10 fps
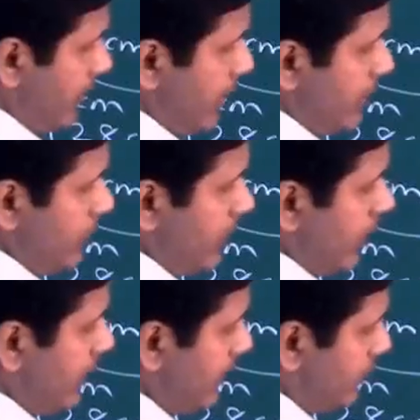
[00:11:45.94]
year to
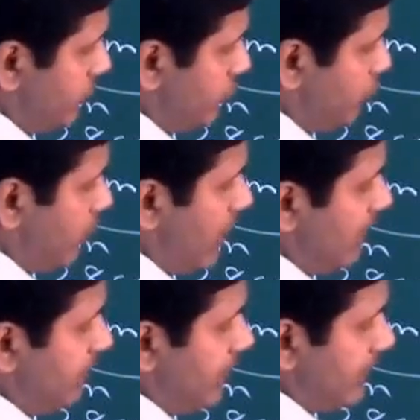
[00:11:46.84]
year is
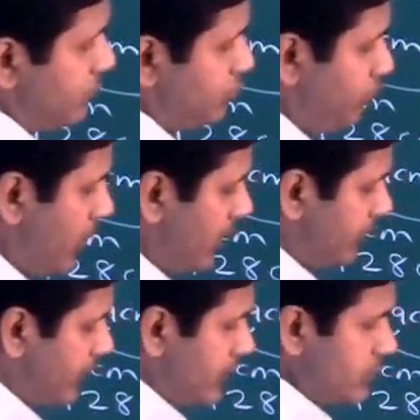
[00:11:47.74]
12 plus
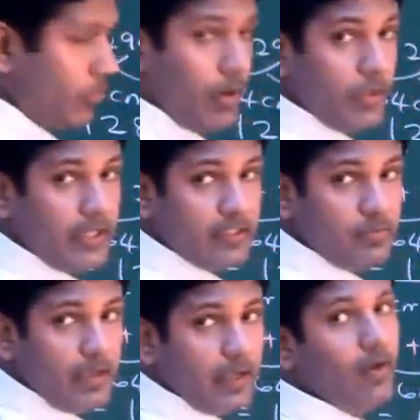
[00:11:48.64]
12. So what would
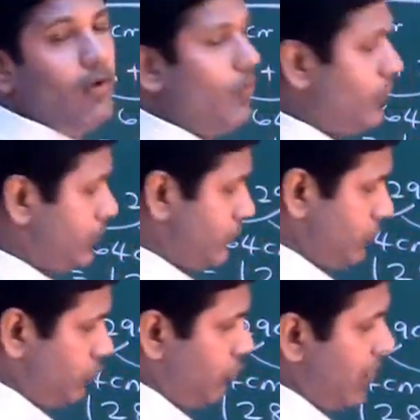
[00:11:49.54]
this be?
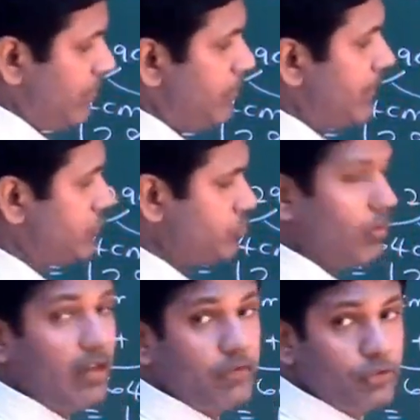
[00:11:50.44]
Also 12 plus
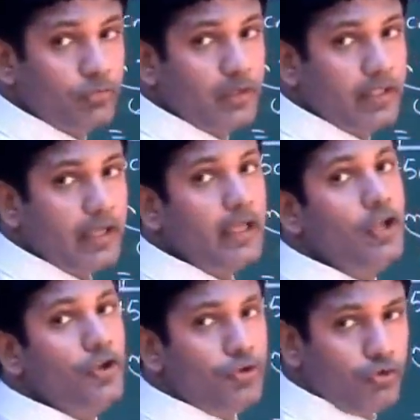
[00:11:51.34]
12, which would be the
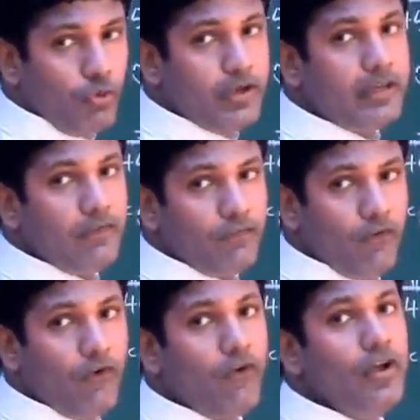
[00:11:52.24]

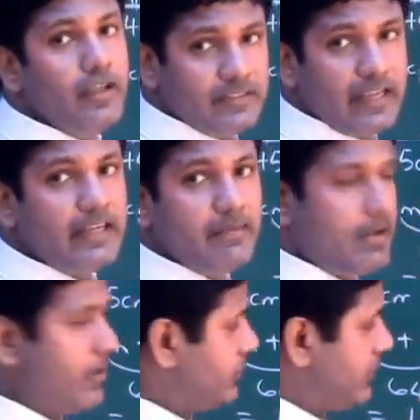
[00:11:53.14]
24
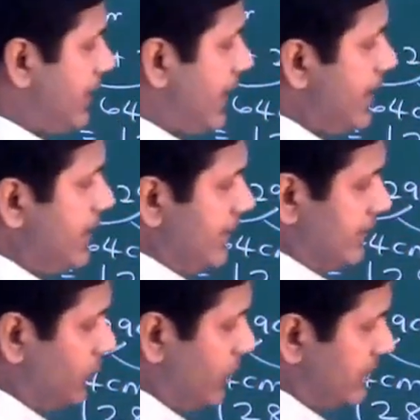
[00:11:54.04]
centimeters. See
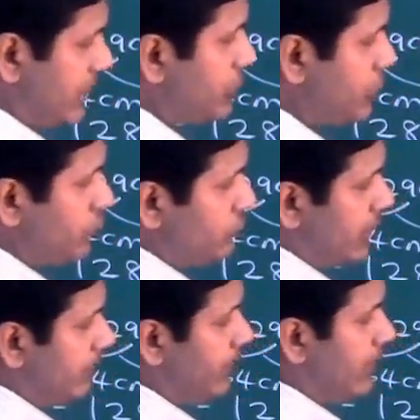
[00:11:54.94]
that? So that's how you use
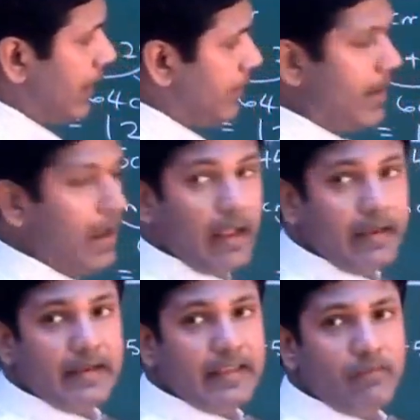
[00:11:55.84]
it. I mean, I
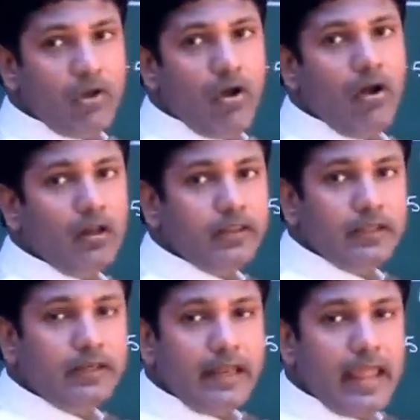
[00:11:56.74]
didn't give you all
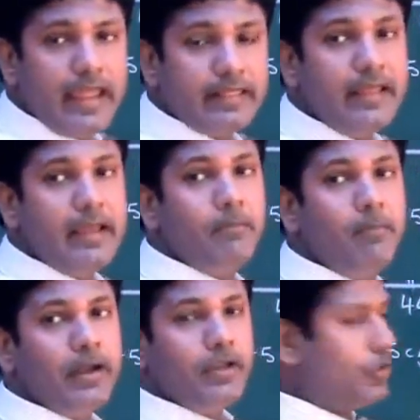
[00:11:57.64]
the length,
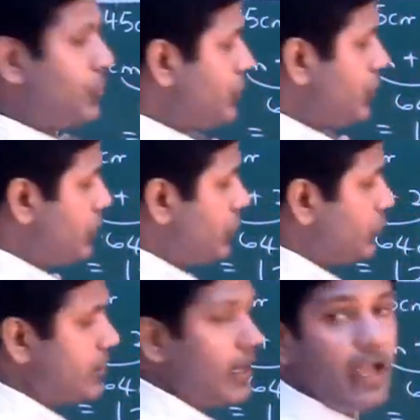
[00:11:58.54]
but you need to
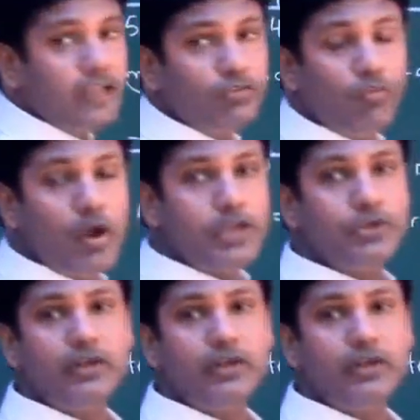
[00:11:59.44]
utilize what you